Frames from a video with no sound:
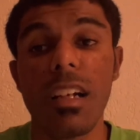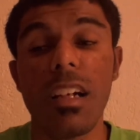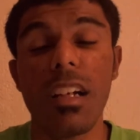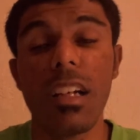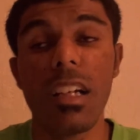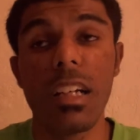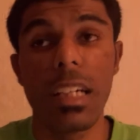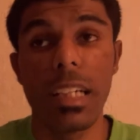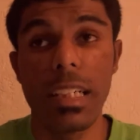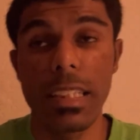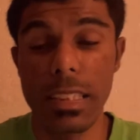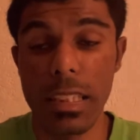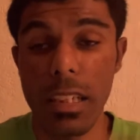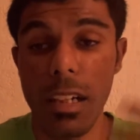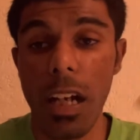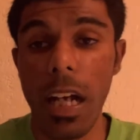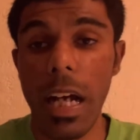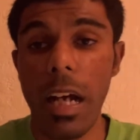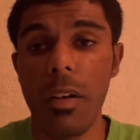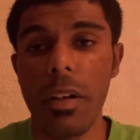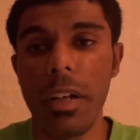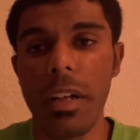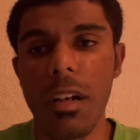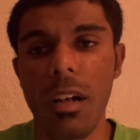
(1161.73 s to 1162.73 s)
is an
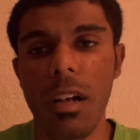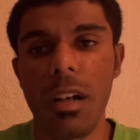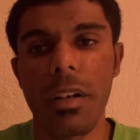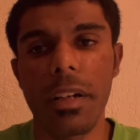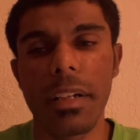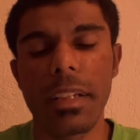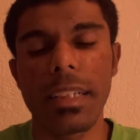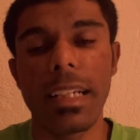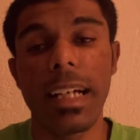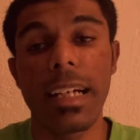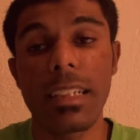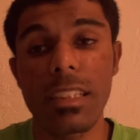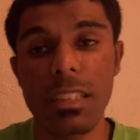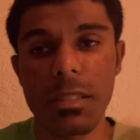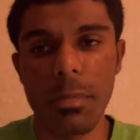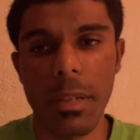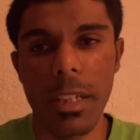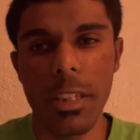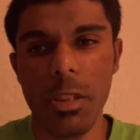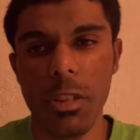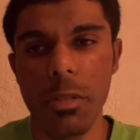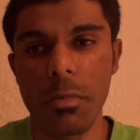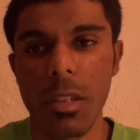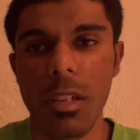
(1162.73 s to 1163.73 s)
Audi R8. That is
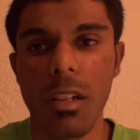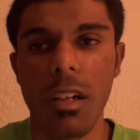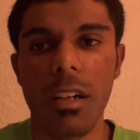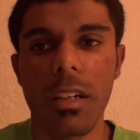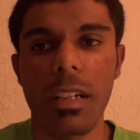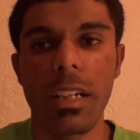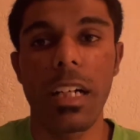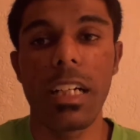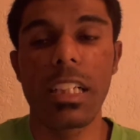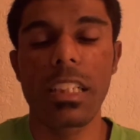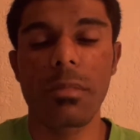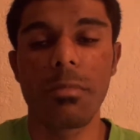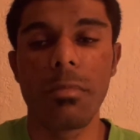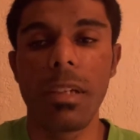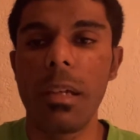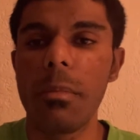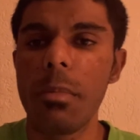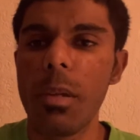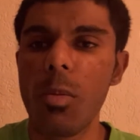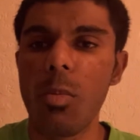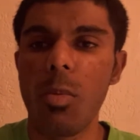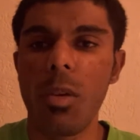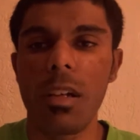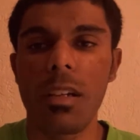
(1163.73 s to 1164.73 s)
my dream car, guys.
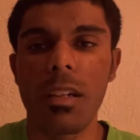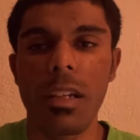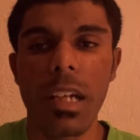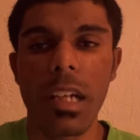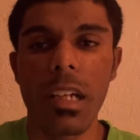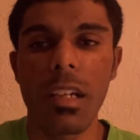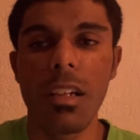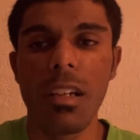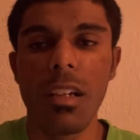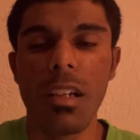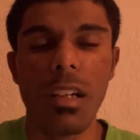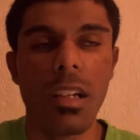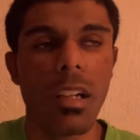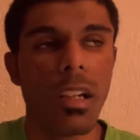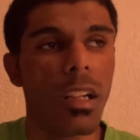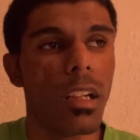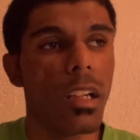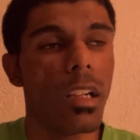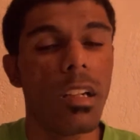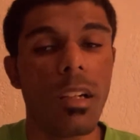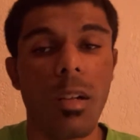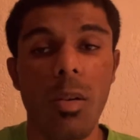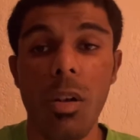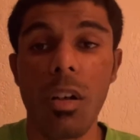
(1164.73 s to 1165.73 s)
Maybe one day,
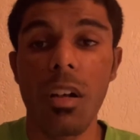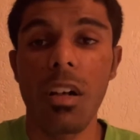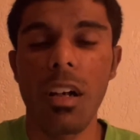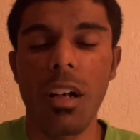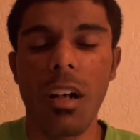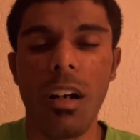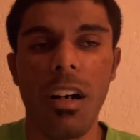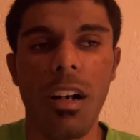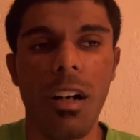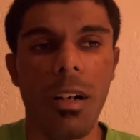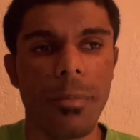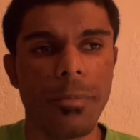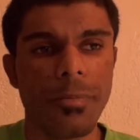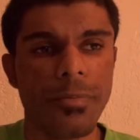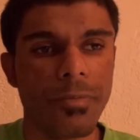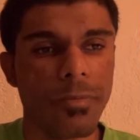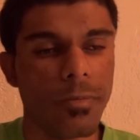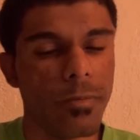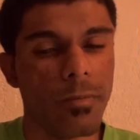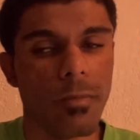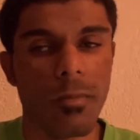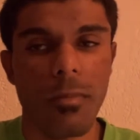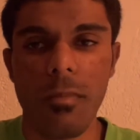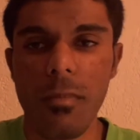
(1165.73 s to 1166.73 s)

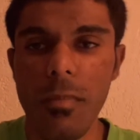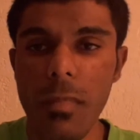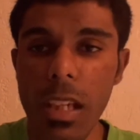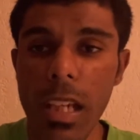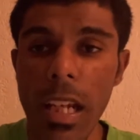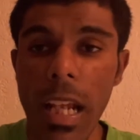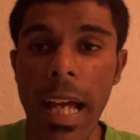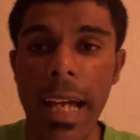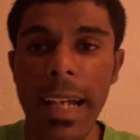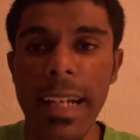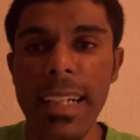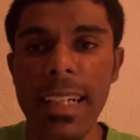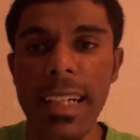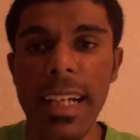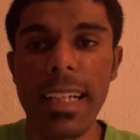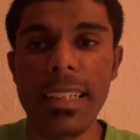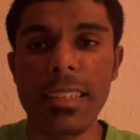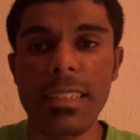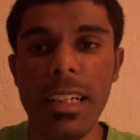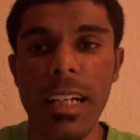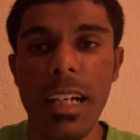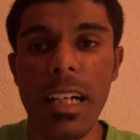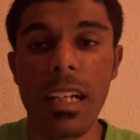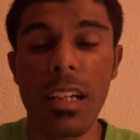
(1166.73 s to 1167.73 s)
I can
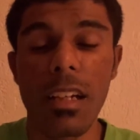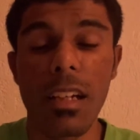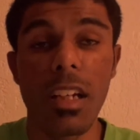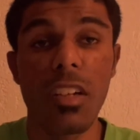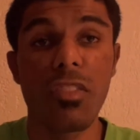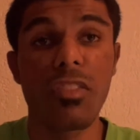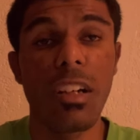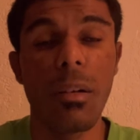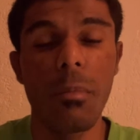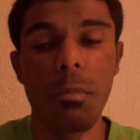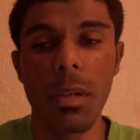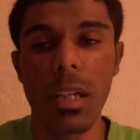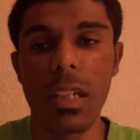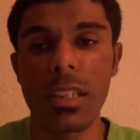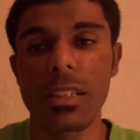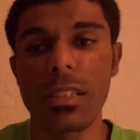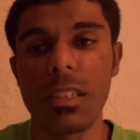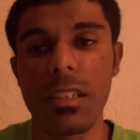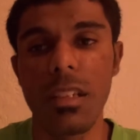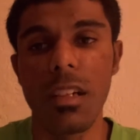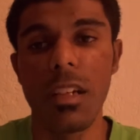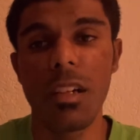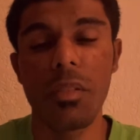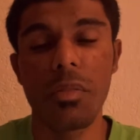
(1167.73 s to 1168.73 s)
get that if I'm blessed
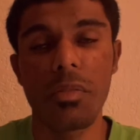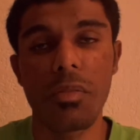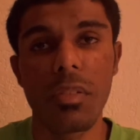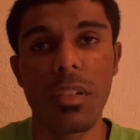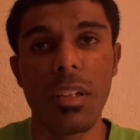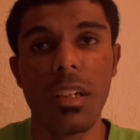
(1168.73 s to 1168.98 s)
enough,